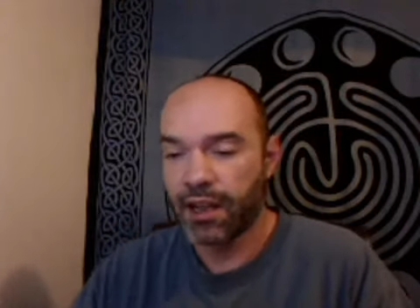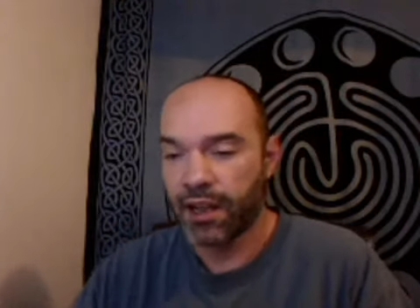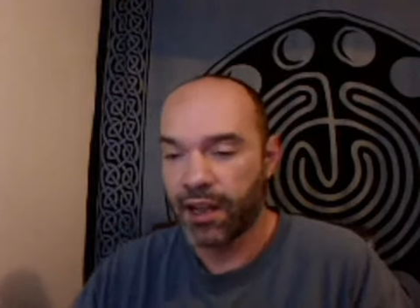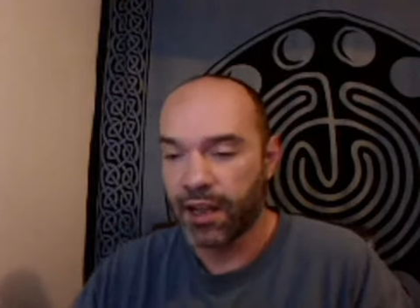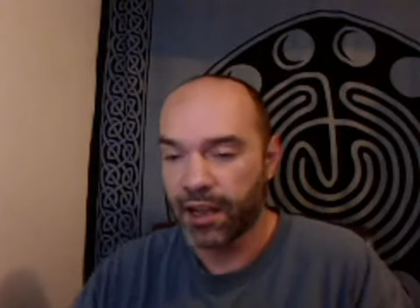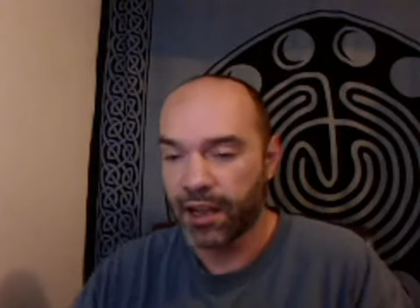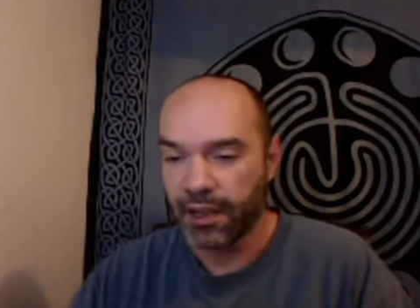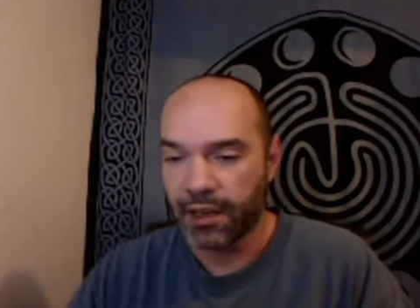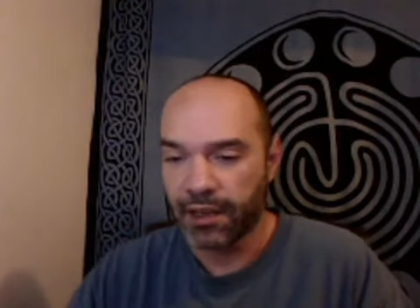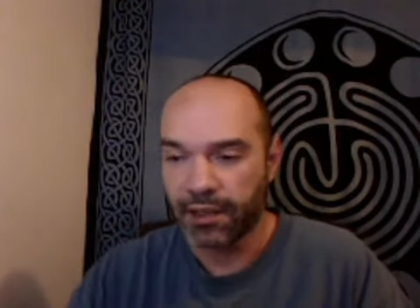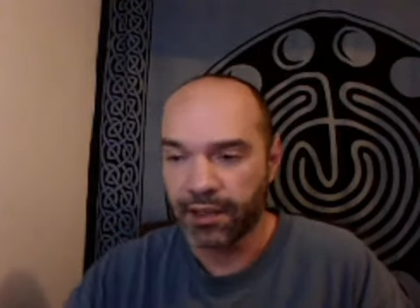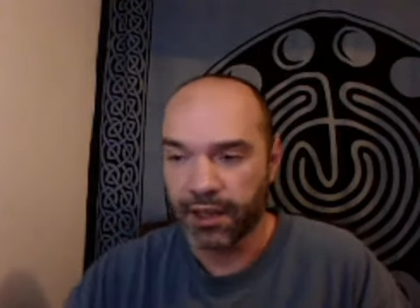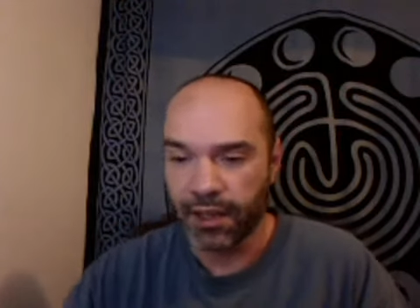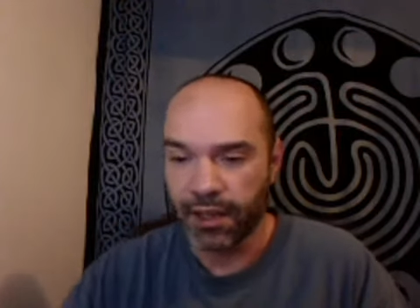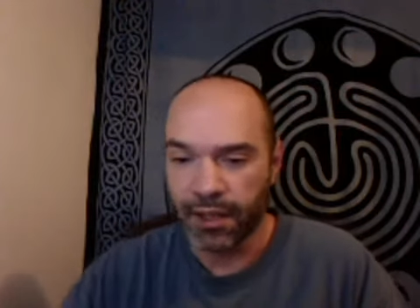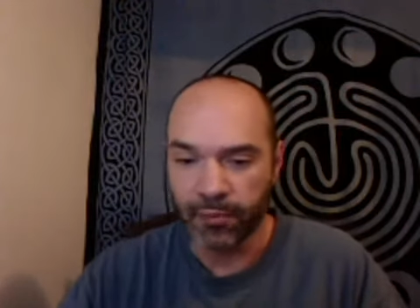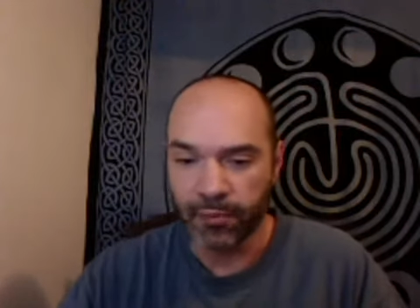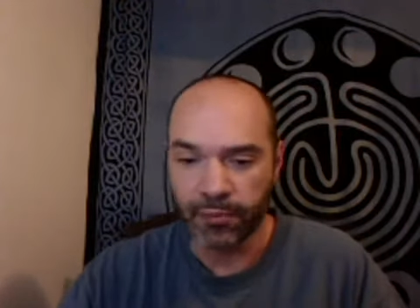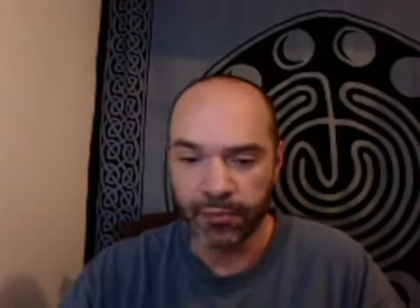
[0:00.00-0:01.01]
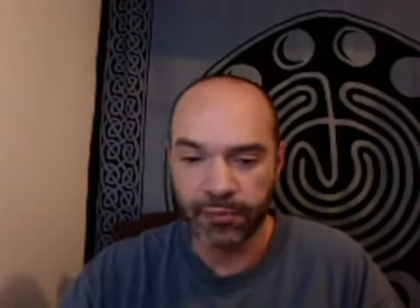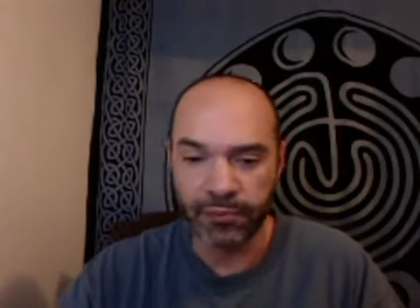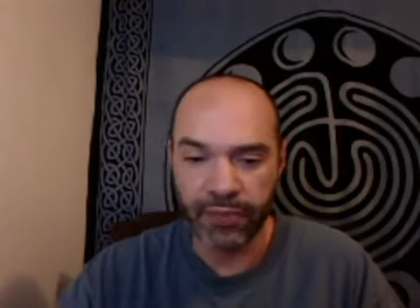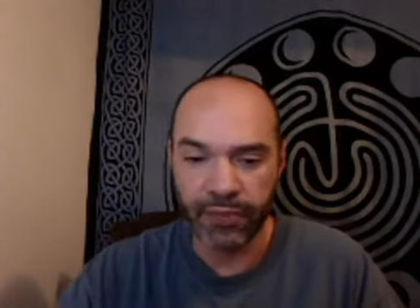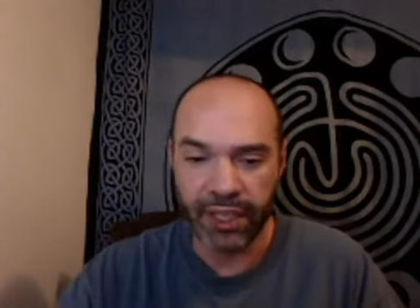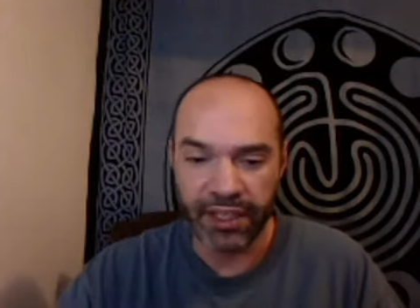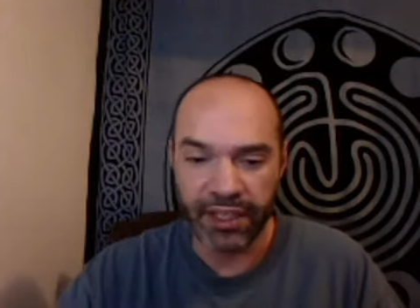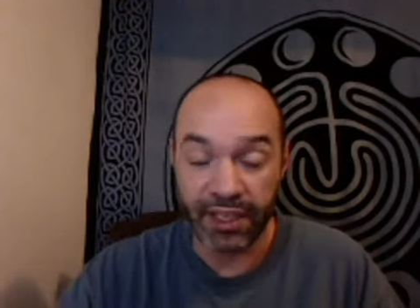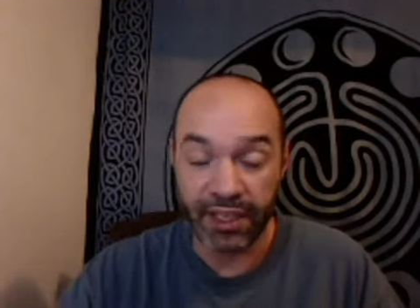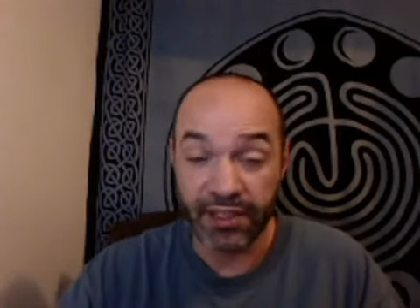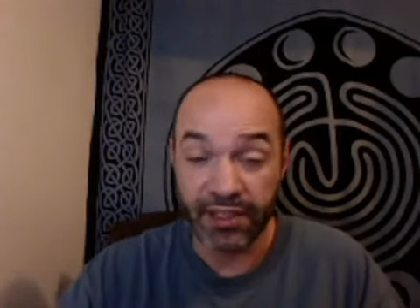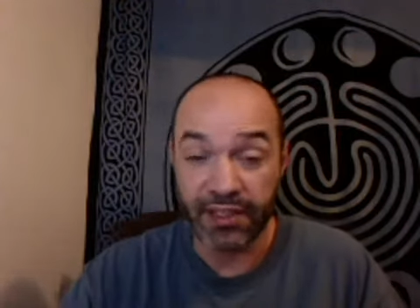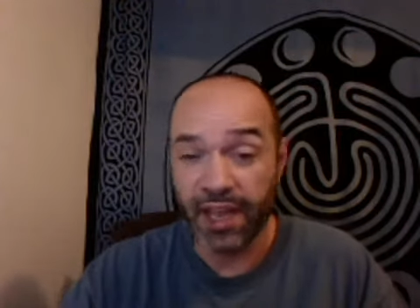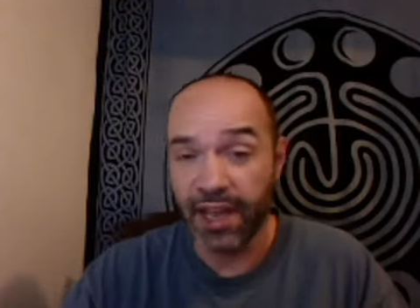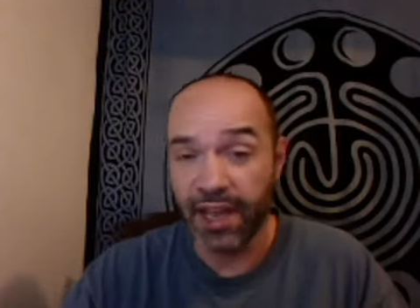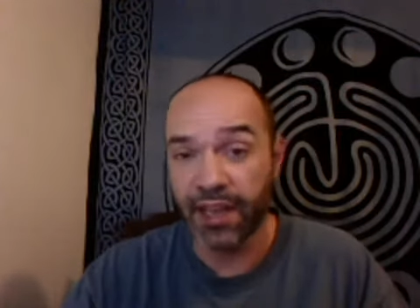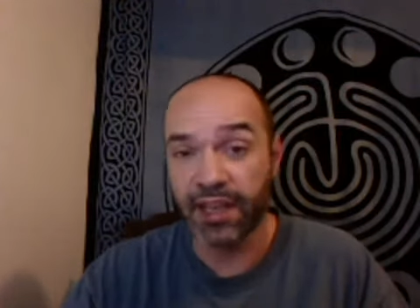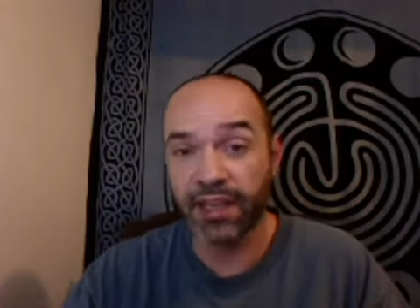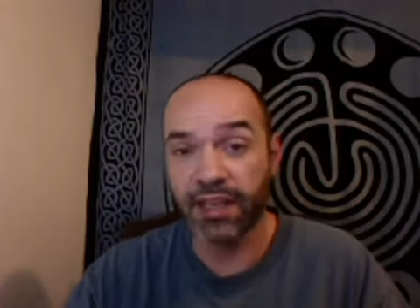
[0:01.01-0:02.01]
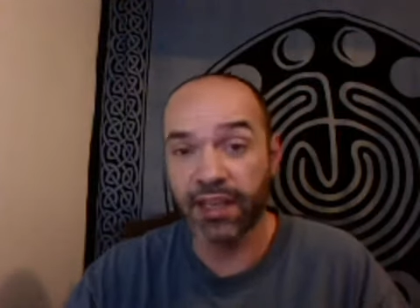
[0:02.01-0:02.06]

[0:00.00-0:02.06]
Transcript: And it does take